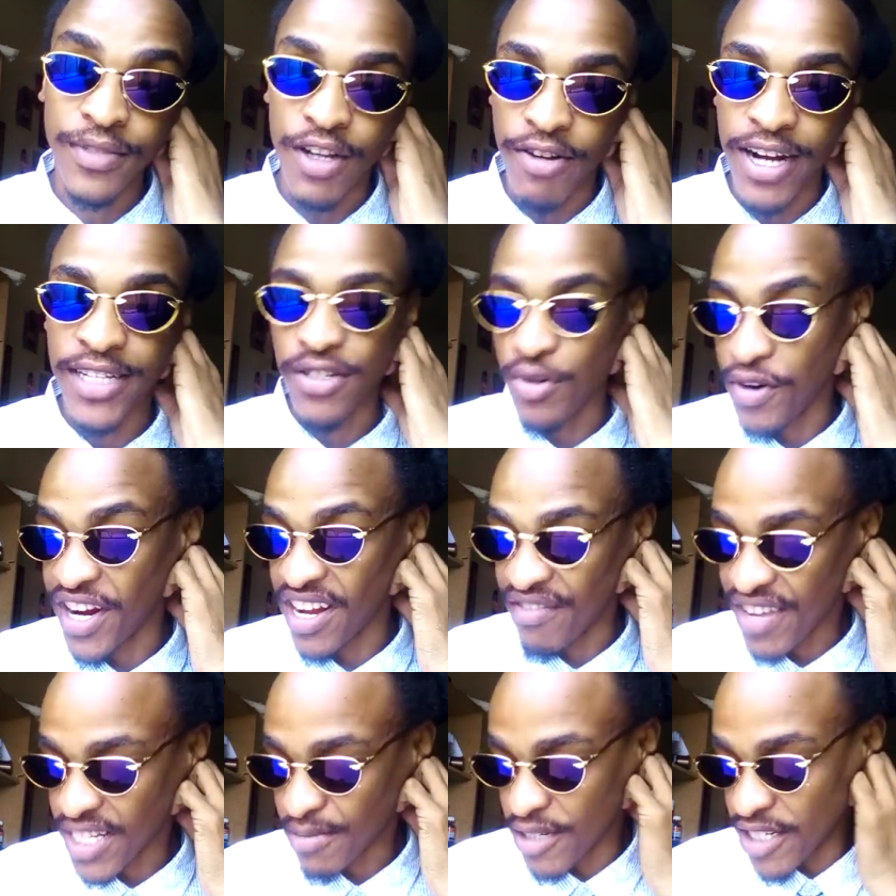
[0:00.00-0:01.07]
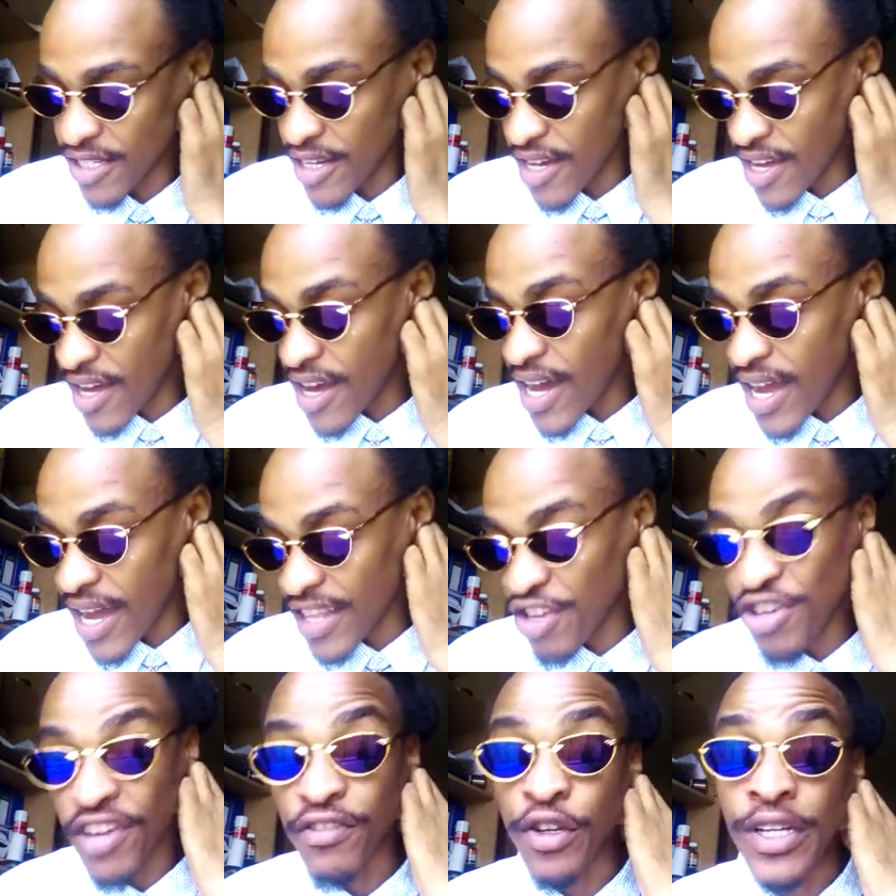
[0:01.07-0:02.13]
right, or investment. Then
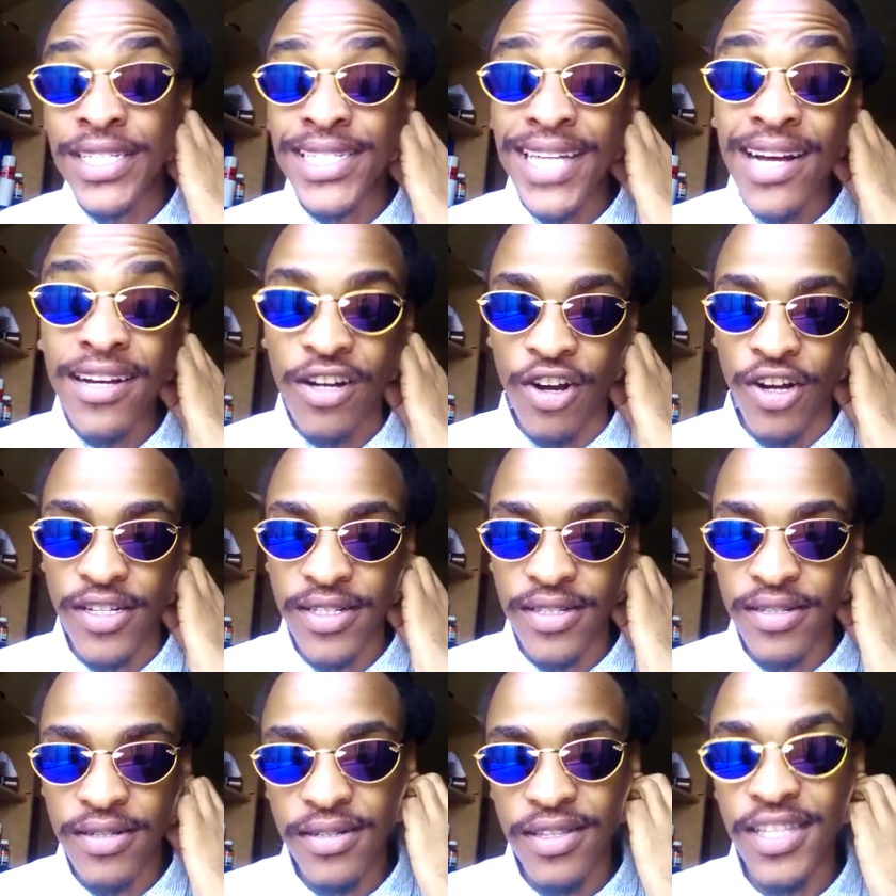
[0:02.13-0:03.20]
you have your sunk costs.